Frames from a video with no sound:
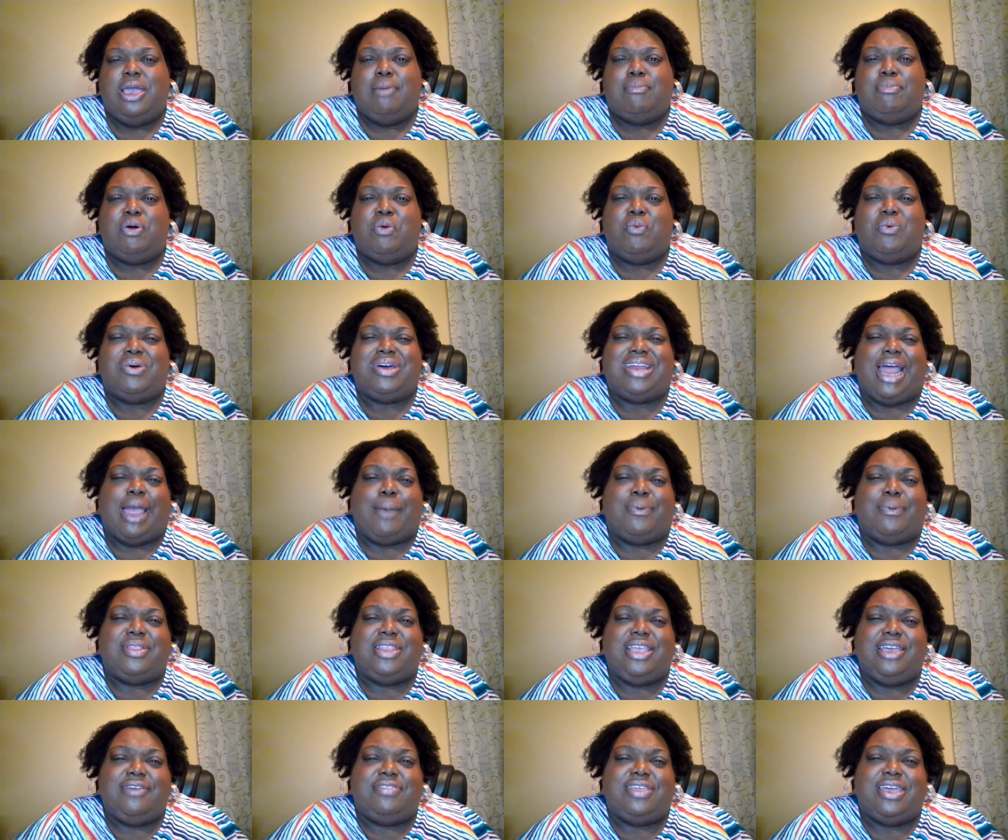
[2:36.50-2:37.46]
But what I
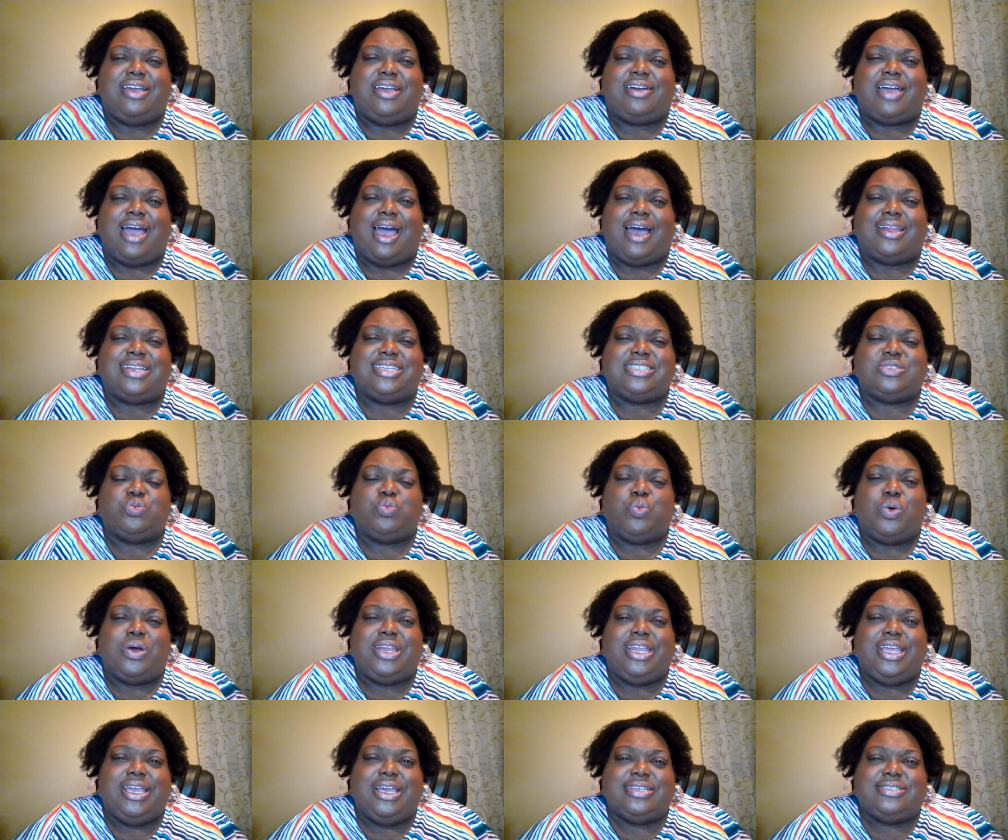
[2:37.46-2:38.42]
believe that God is
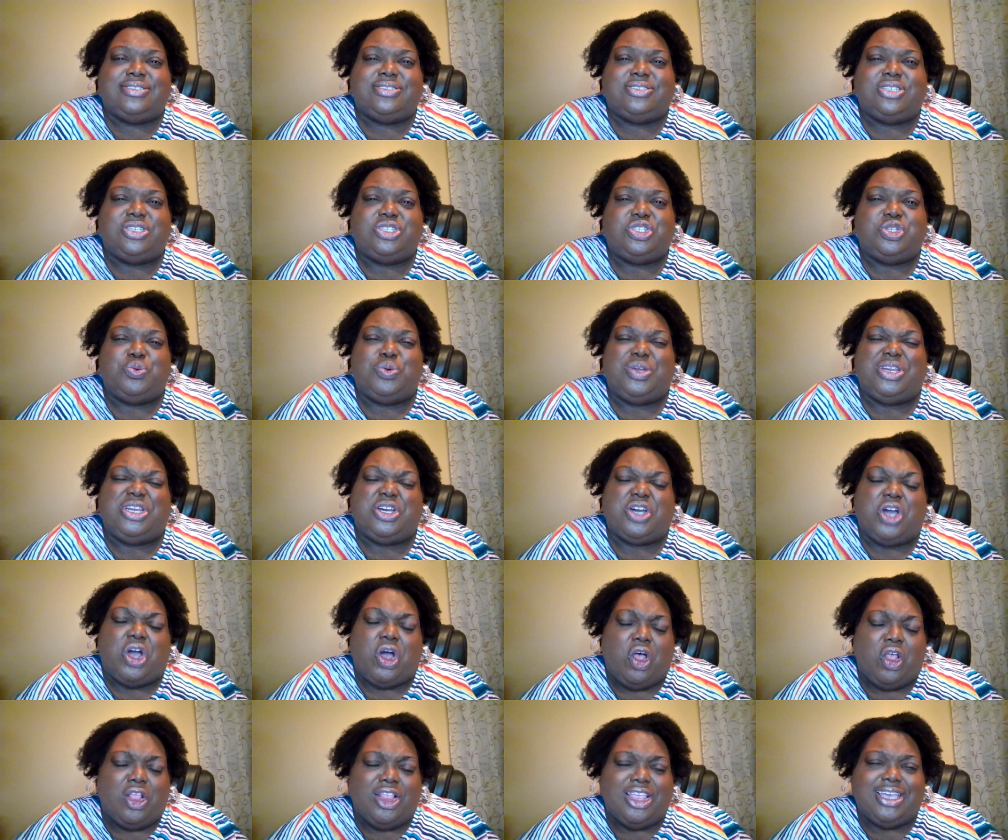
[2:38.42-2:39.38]
wanting us to do and
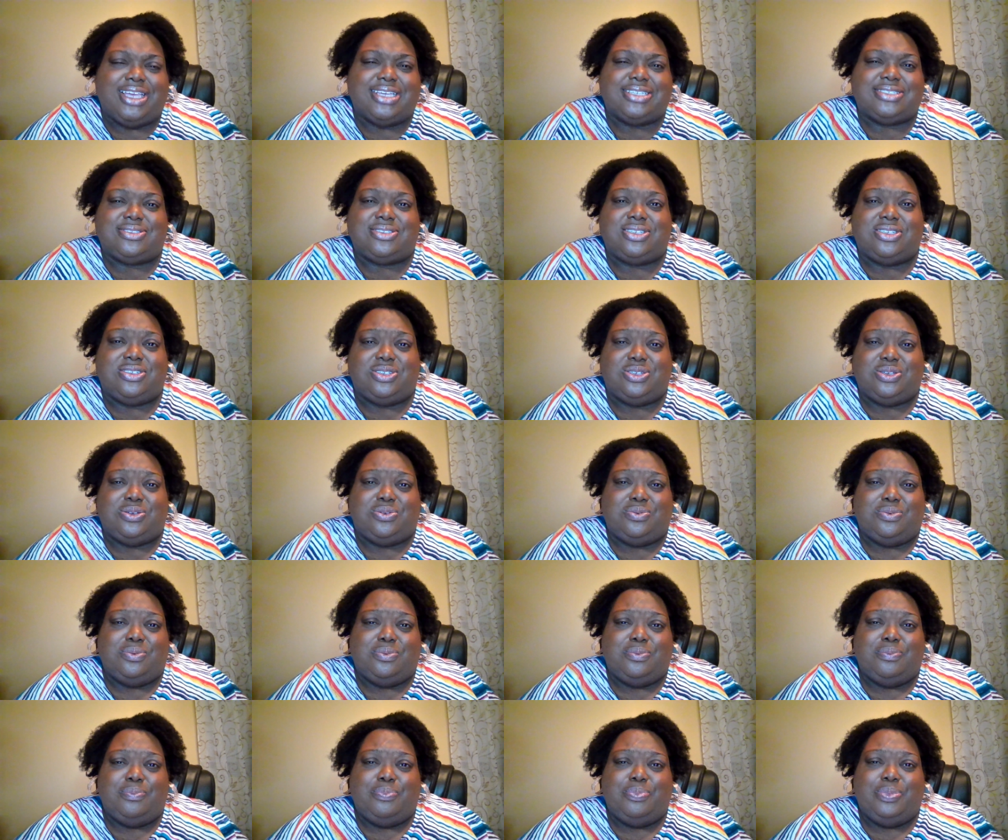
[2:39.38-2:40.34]
calling us to do
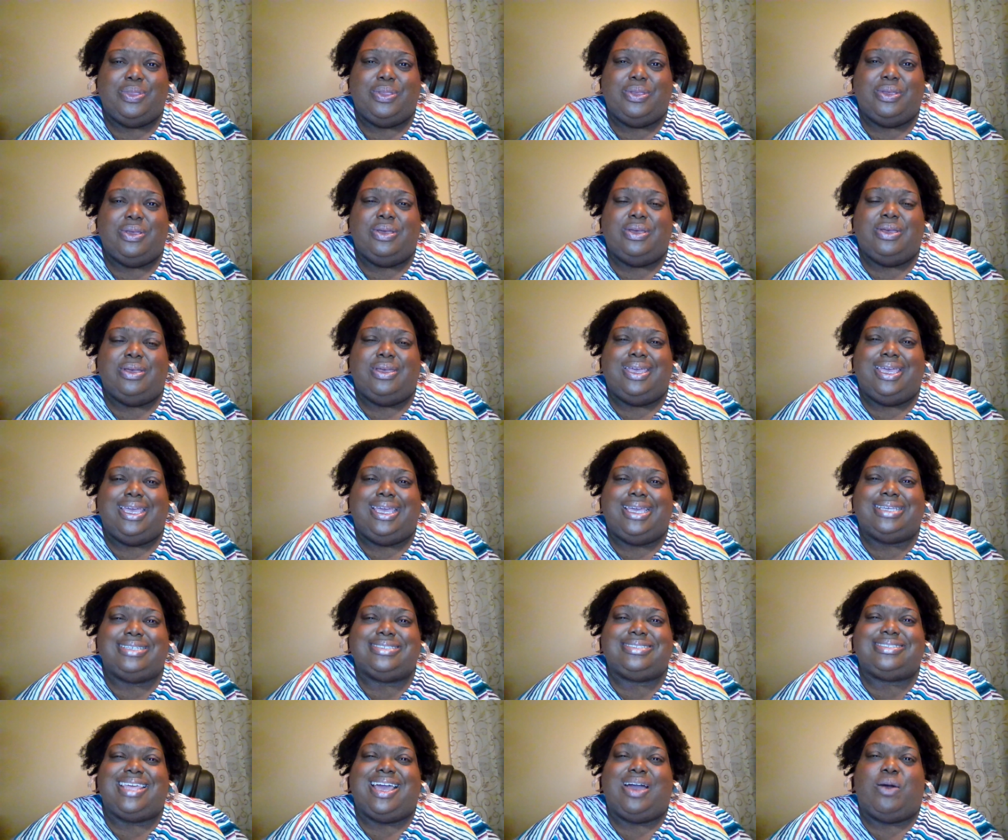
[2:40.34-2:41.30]

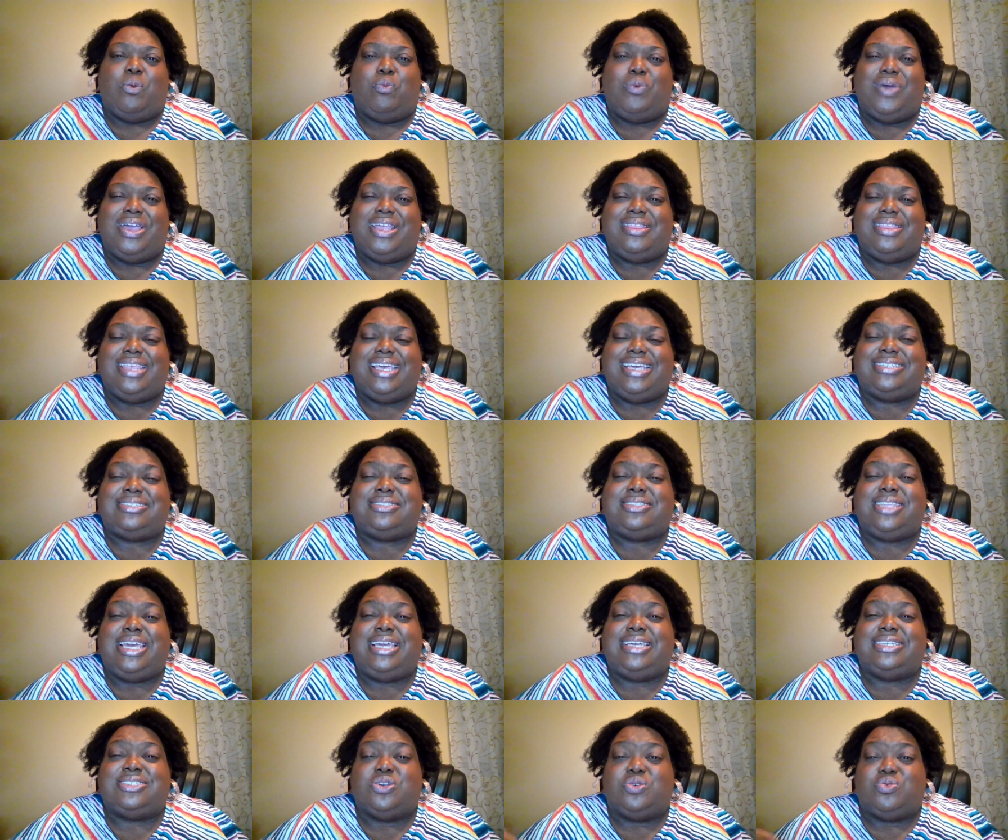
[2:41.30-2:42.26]
is that when these
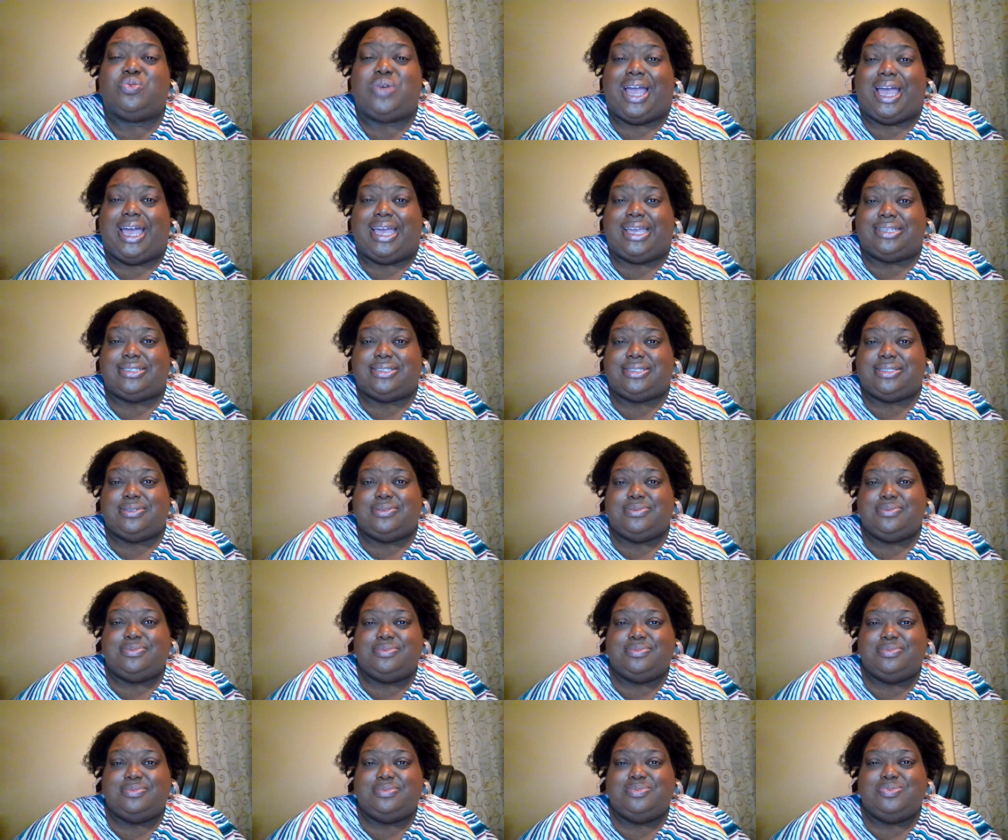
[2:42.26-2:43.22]
things arise,
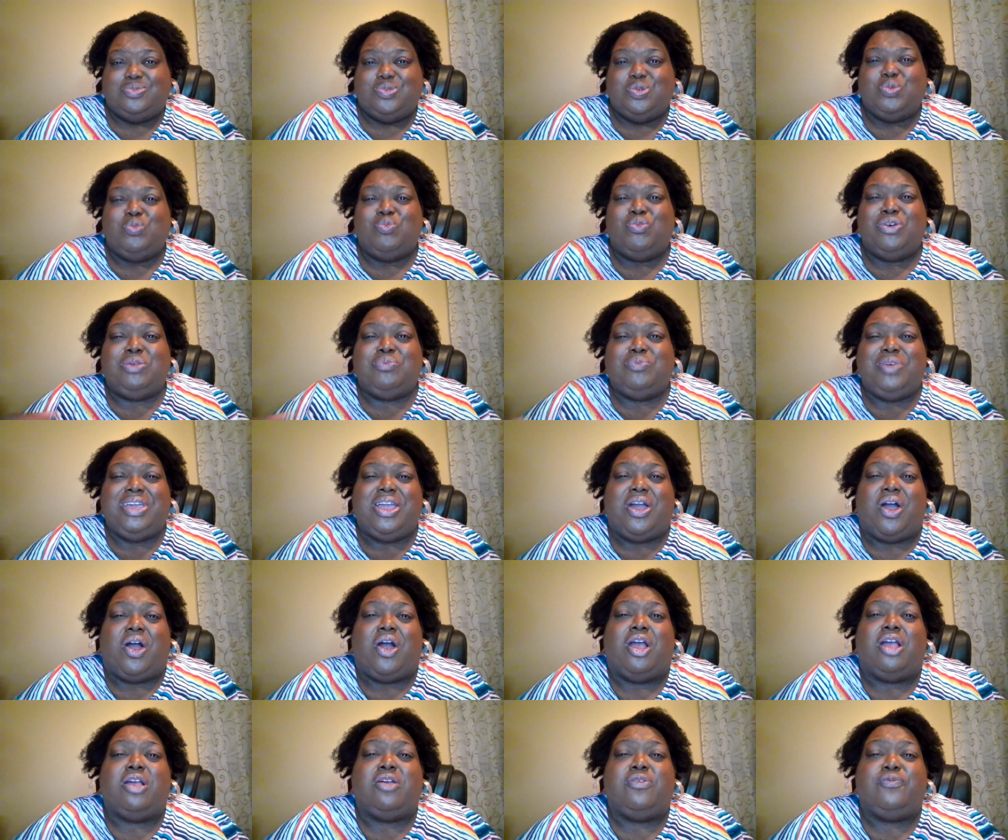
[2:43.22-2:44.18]
when we
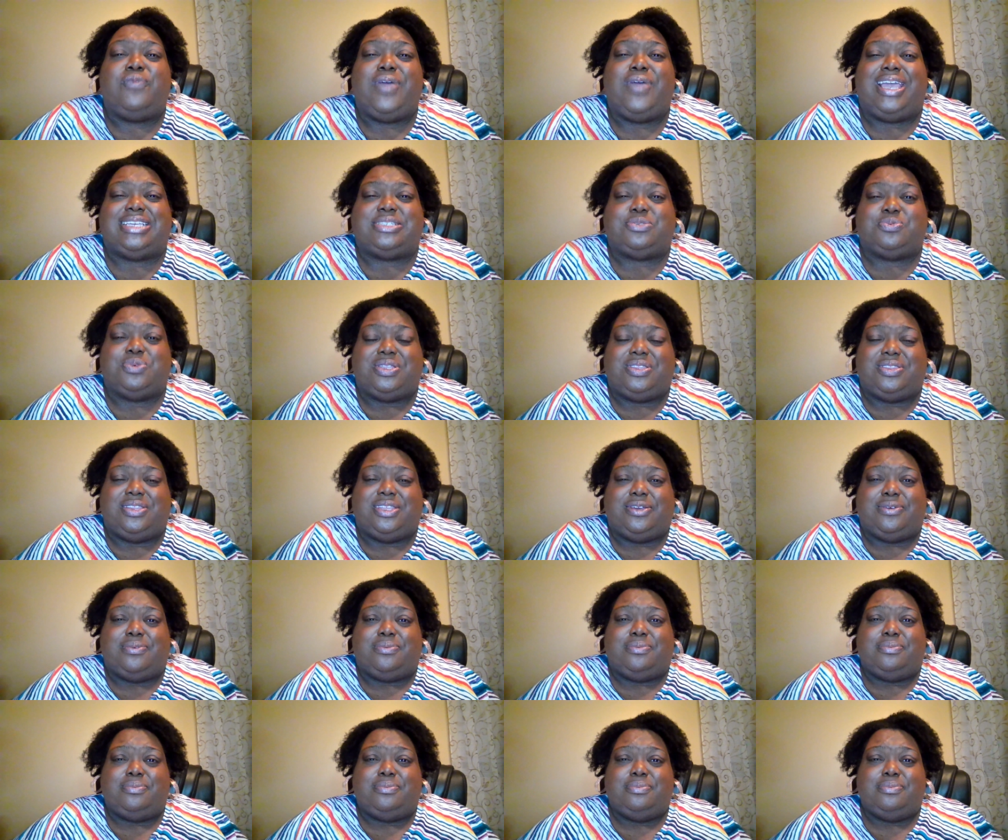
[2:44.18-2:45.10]
are faced with them,